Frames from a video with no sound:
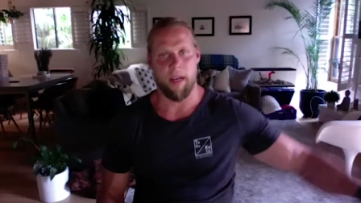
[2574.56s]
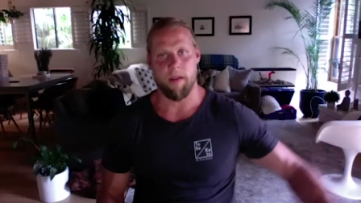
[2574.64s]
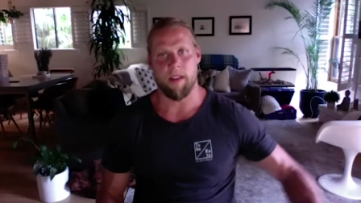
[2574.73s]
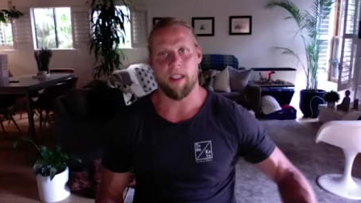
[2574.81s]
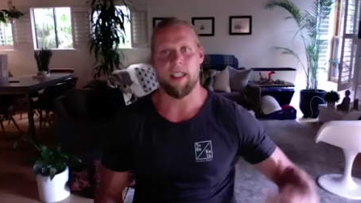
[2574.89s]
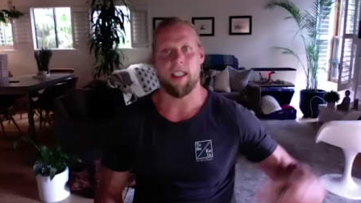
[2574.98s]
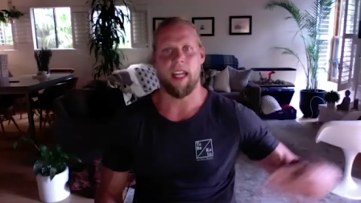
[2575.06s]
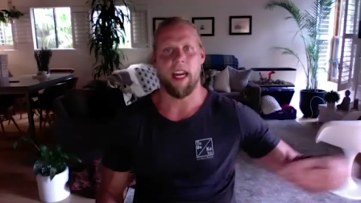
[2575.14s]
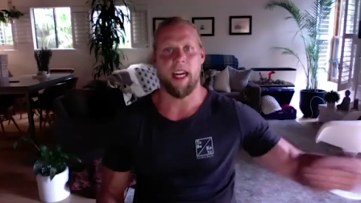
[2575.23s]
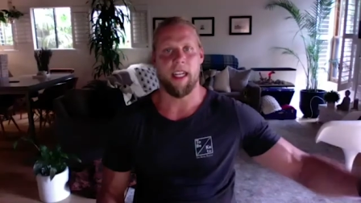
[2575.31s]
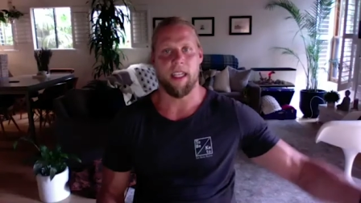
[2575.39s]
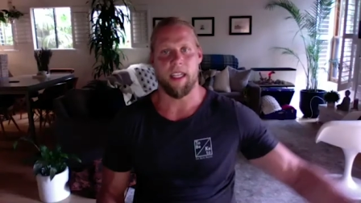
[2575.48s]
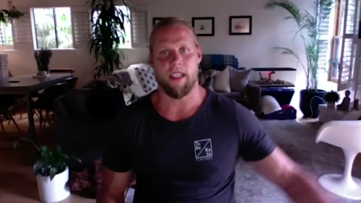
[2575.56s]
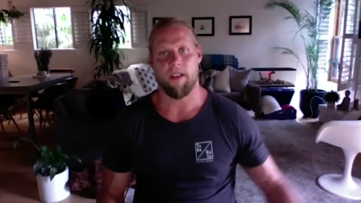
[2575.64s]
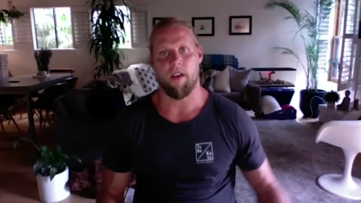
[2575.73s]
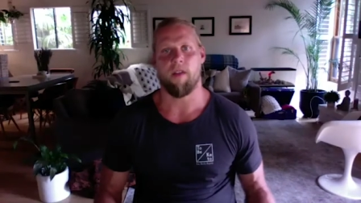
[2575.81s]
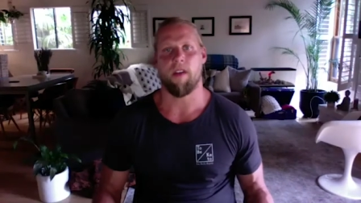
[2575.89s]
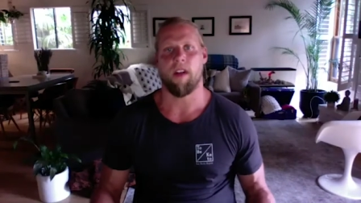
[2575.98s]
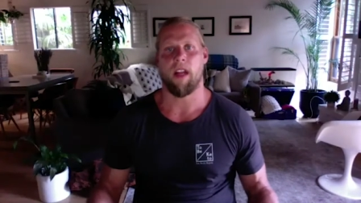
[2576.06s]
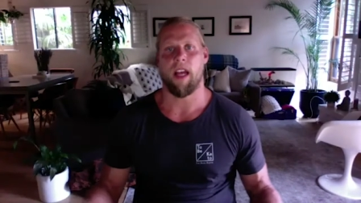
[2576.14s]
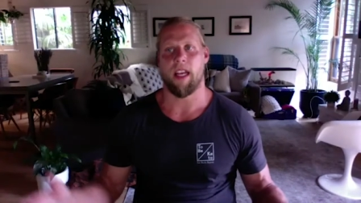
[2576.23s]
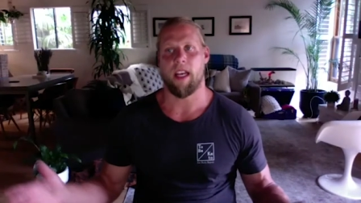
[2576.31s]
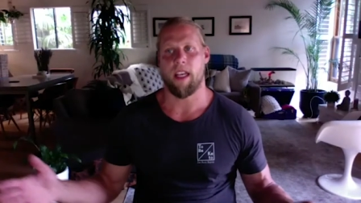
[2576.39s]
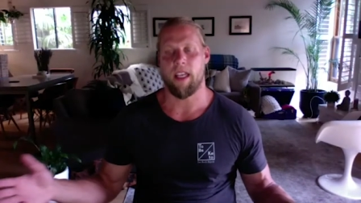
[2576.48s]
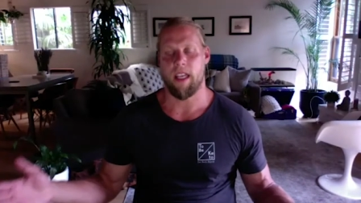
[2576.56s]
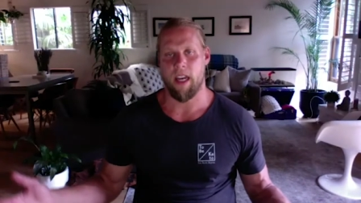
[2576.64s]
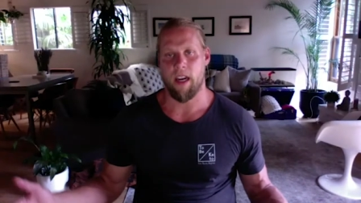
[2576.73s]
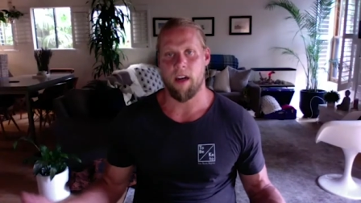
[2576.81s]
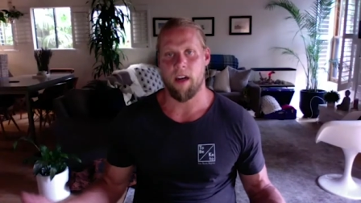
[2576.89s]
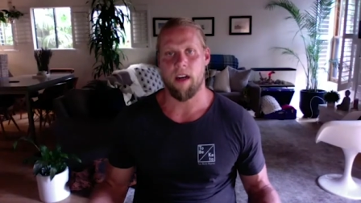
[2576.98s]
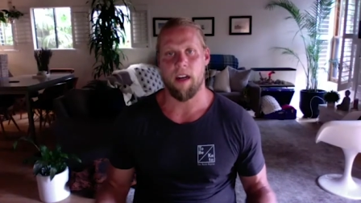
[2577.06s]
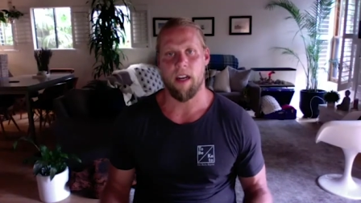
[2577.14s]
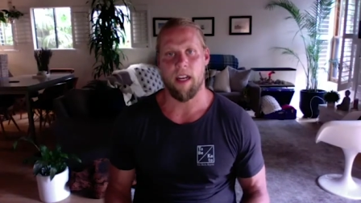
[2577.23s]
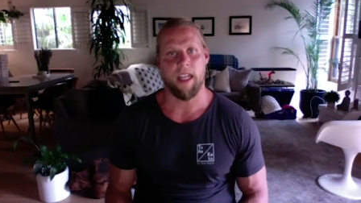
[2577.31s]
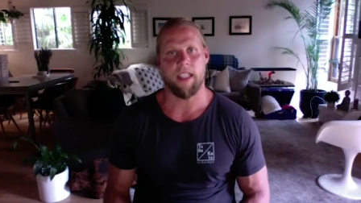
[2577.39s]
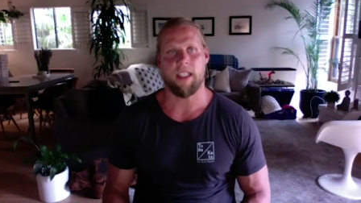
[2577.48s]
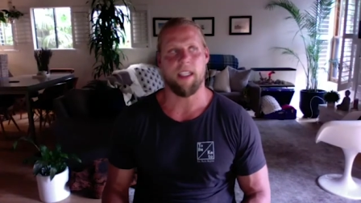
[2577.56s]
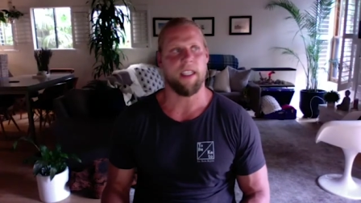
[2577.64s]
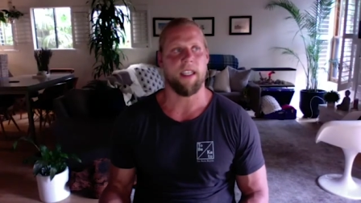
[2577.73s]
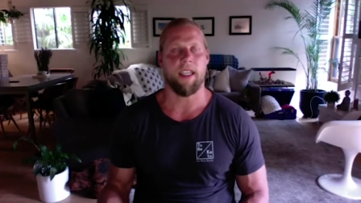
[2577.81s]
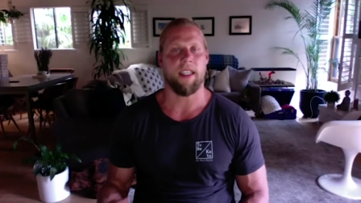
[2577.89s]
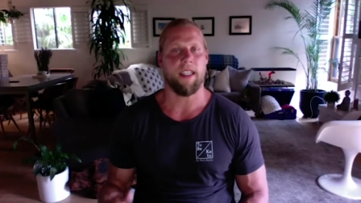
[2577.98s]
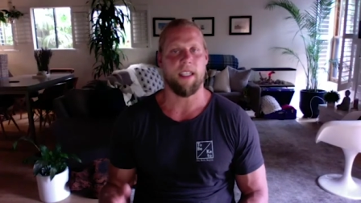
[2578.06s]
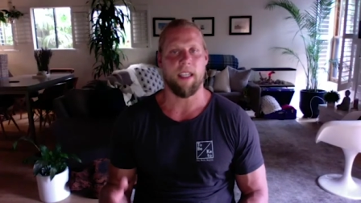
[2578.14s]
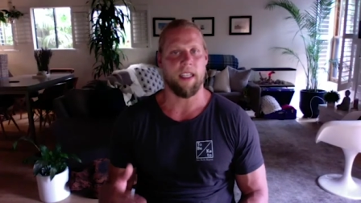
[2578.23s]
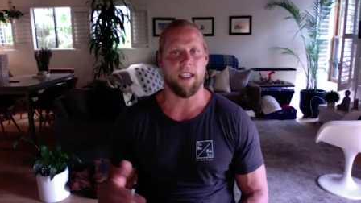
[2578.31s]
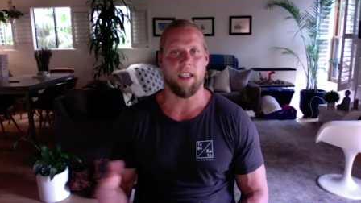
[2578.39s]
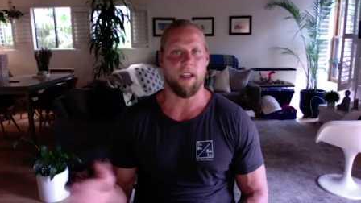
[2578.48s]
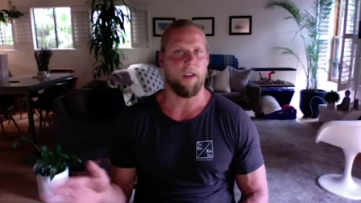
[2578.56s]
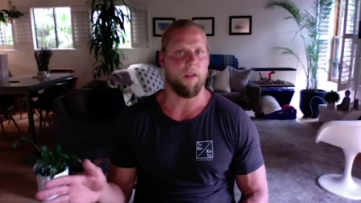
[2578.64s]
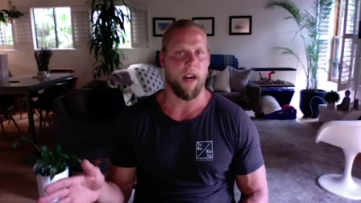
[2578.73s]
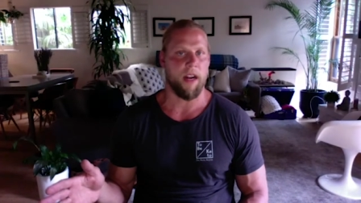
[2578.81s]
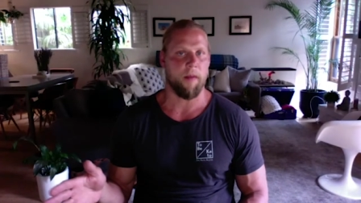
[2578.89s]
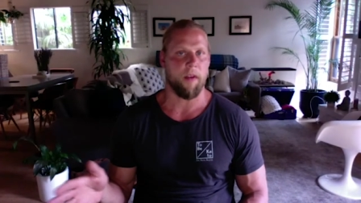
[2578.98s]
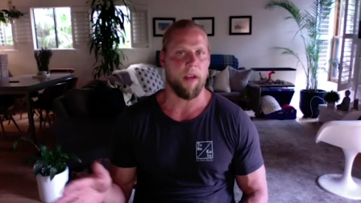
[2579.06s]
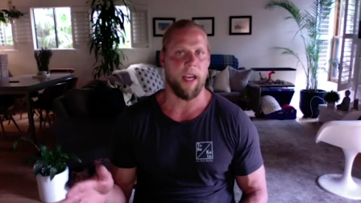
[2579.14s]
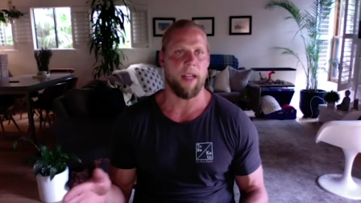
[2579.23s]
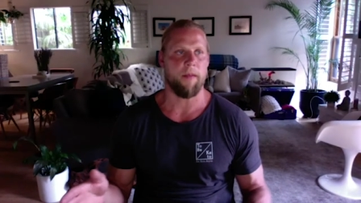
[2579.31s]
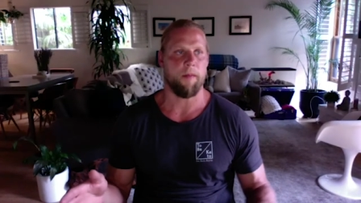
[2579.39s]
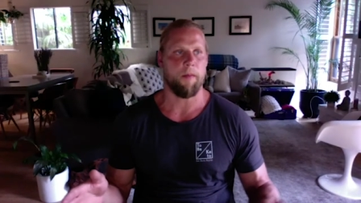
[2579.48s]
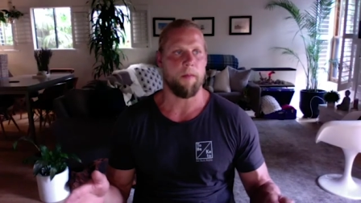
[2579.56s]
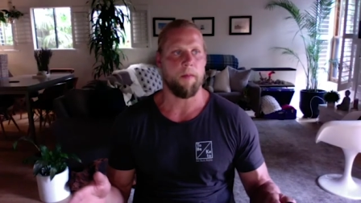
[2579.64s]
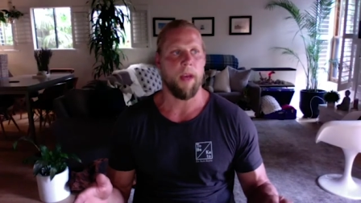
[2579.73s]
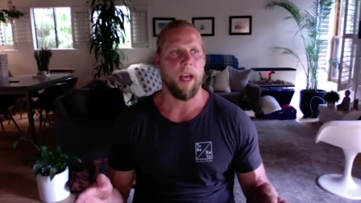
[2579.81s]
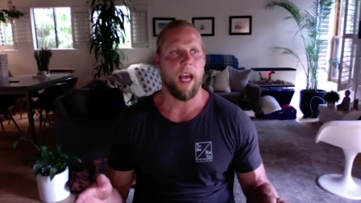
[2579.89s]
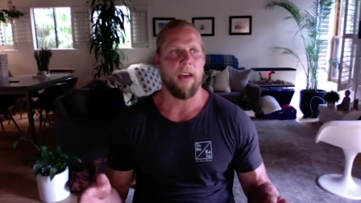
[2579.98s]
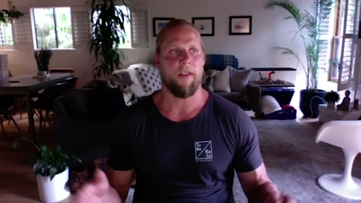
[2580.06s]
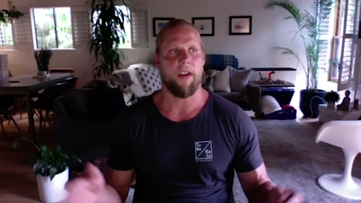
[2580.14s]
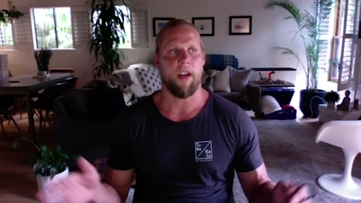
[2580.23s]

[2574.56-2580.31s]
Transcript: sustaining this over like a year, it's just in it's incredible. And having a